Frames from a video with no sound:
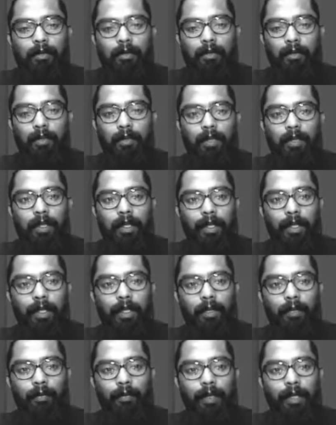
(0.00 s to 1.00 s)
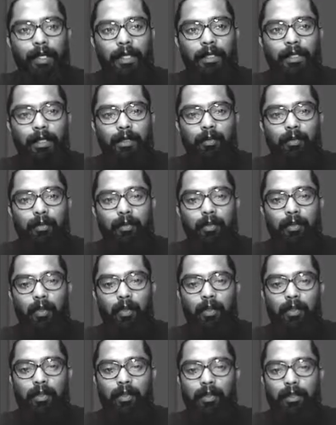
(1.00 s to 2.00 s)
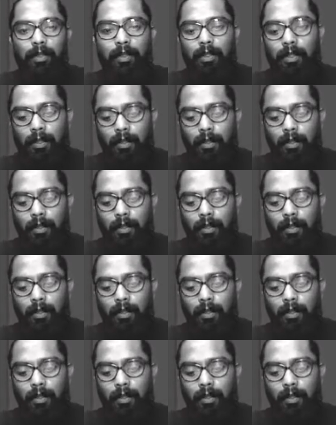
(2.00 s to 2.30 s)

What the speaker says: Just click it, you will get the smooth corners.